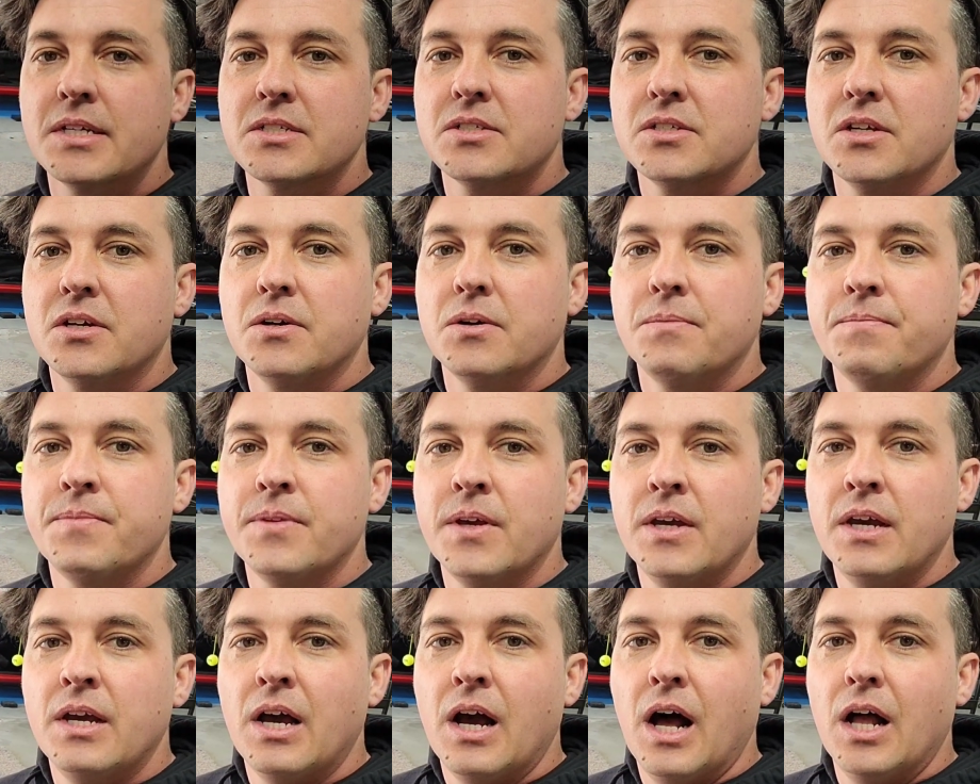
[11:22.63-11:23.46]
So
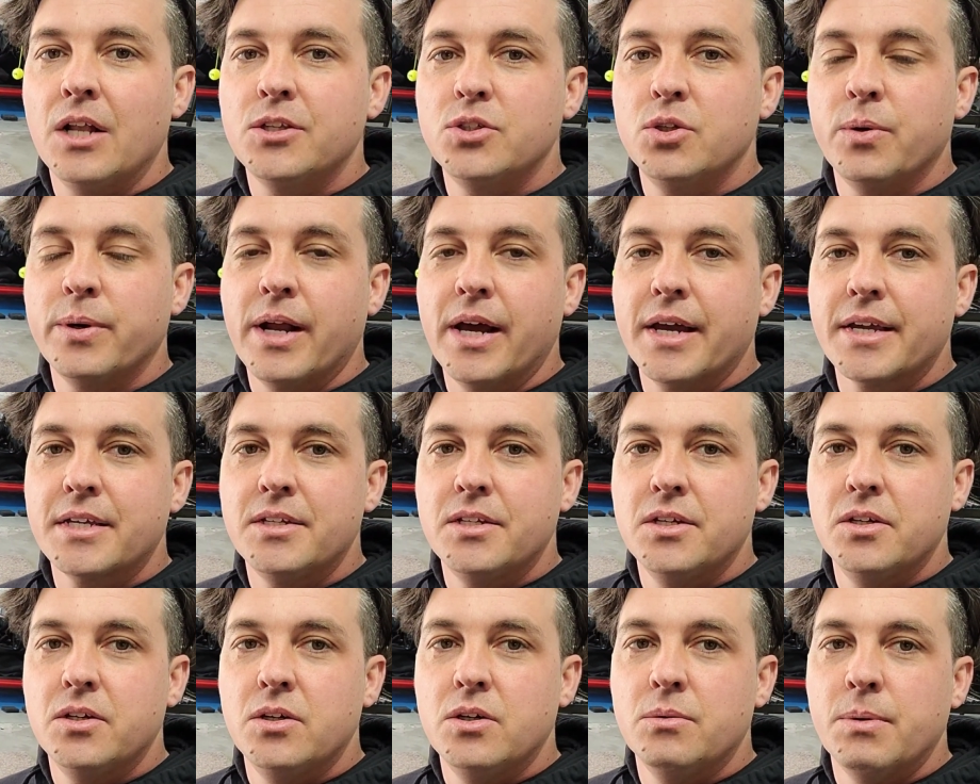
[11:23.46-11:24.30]
I'll do what I can
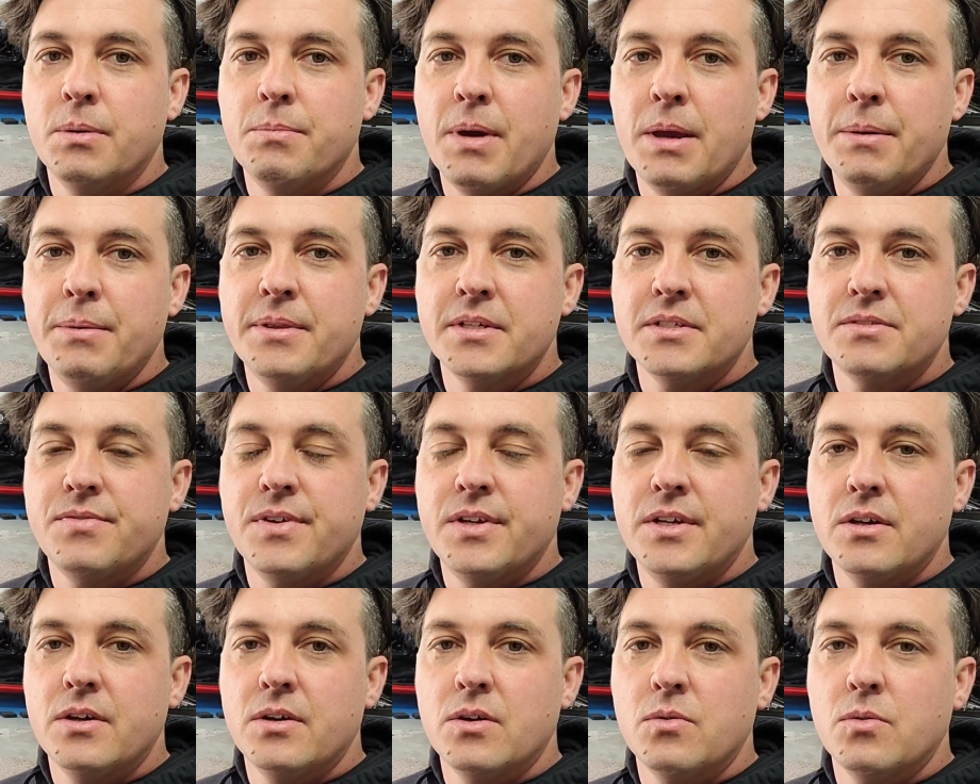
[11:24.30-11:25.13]
do, but maybe this
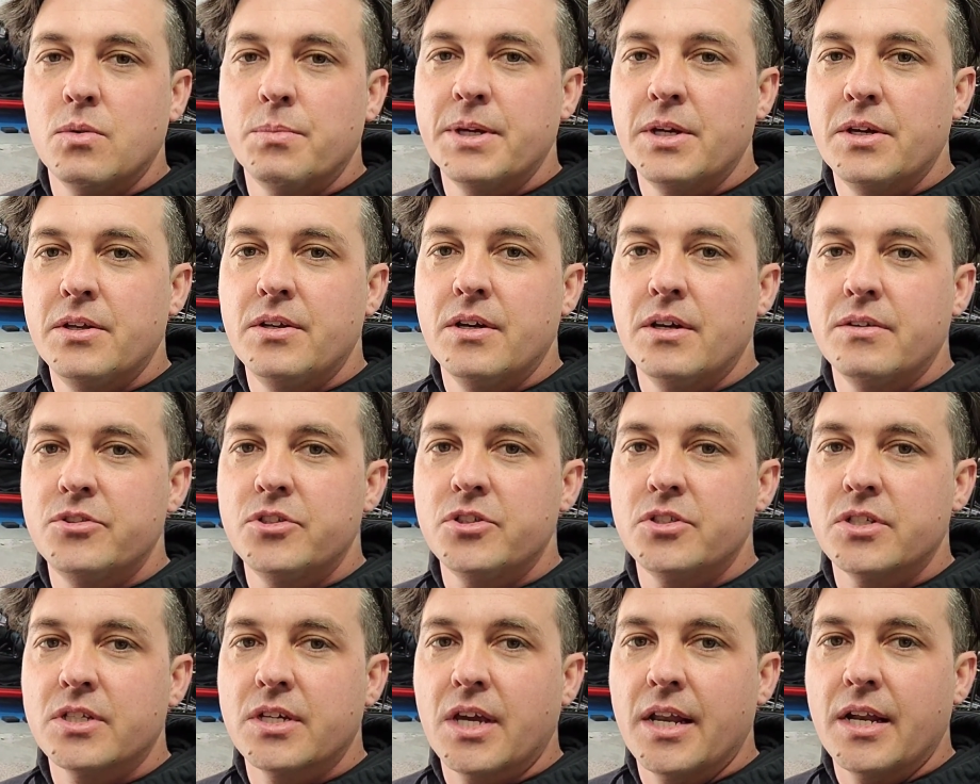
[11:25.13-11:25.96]
video will be good enough
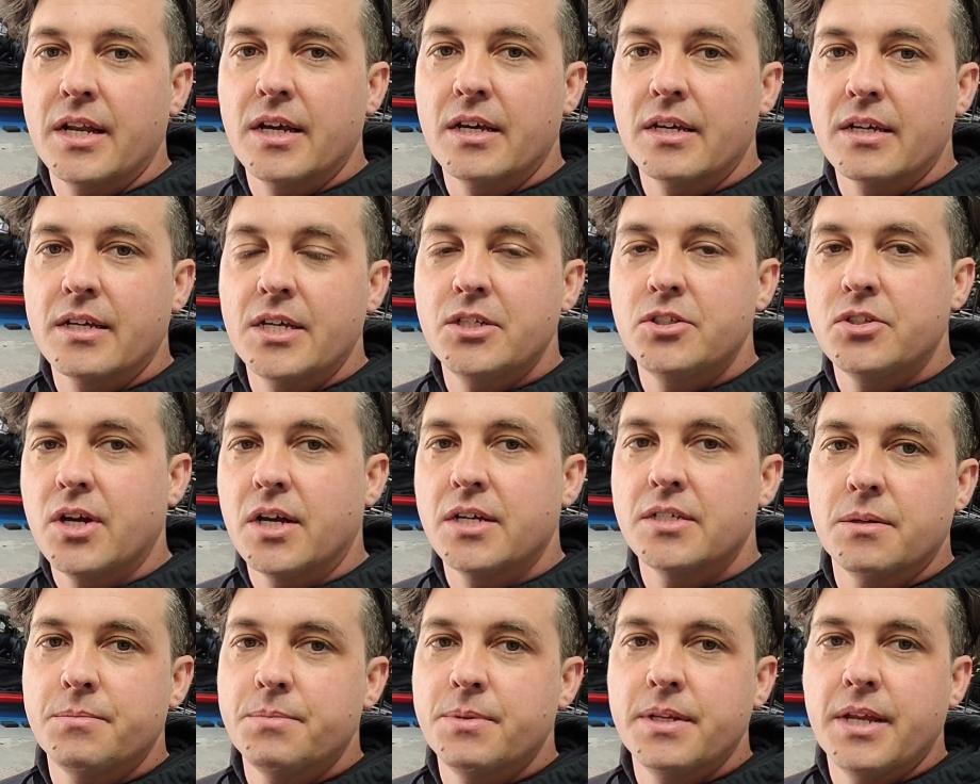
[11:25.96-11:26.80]
just to kind of catch you
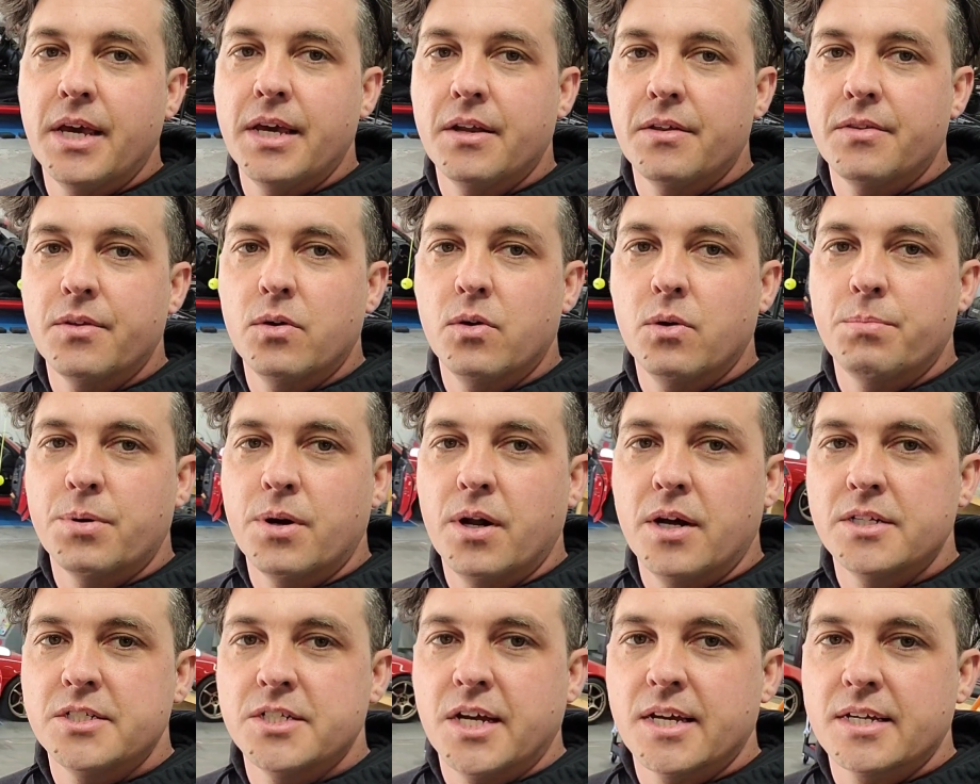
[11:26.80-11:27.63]
guys up to date on the whole
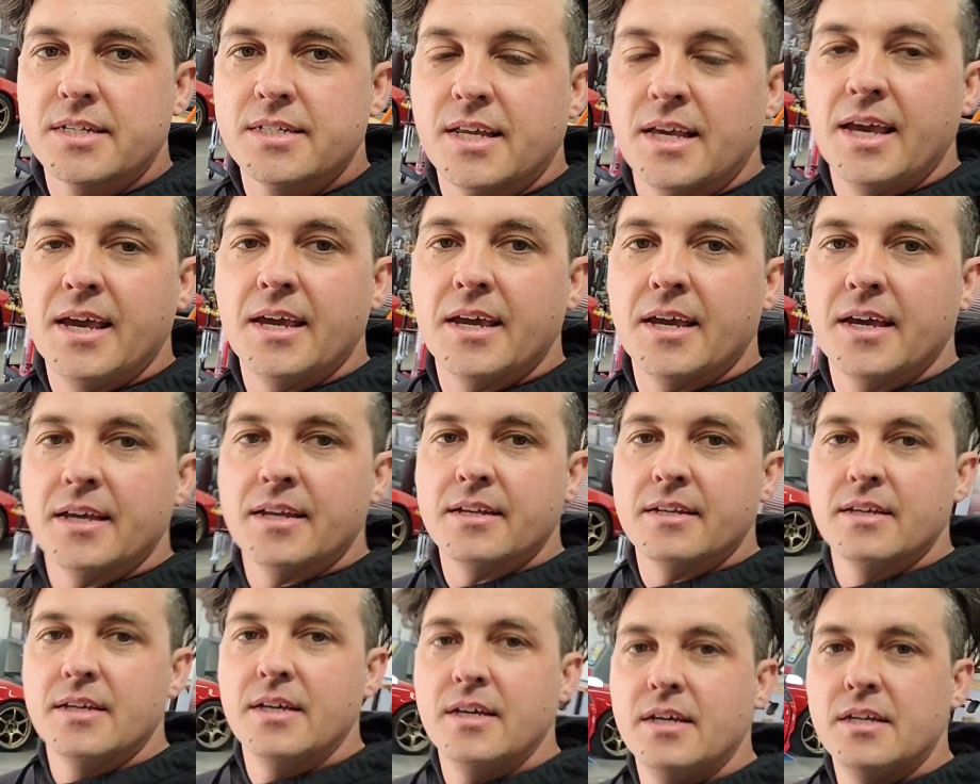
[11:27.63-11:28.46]
project
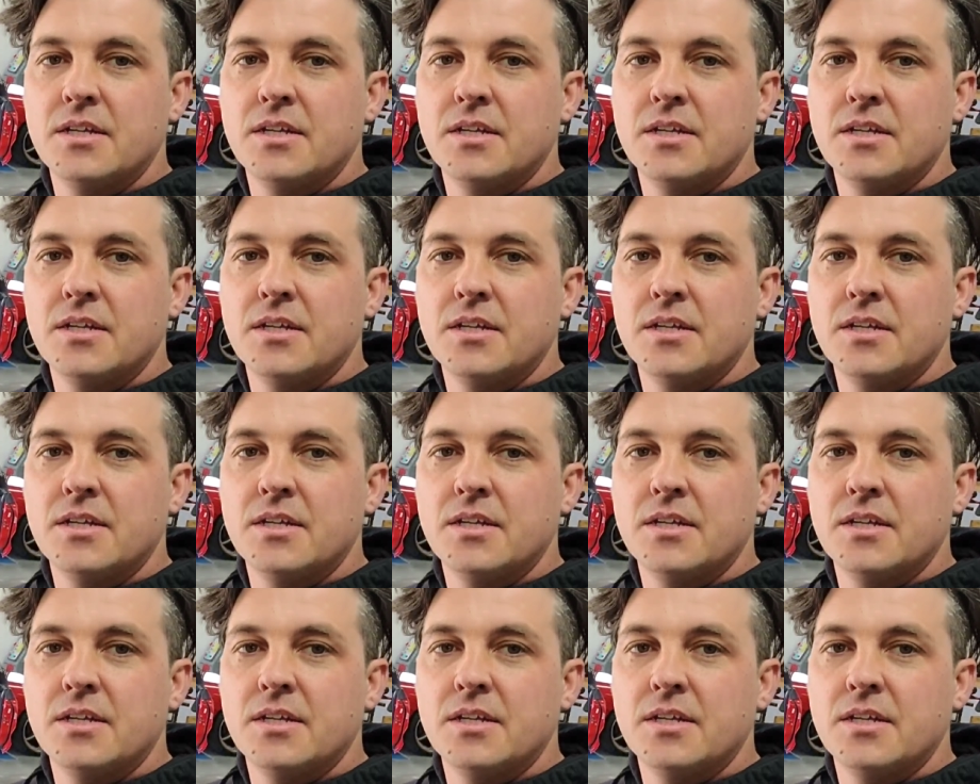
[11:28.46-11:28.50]
and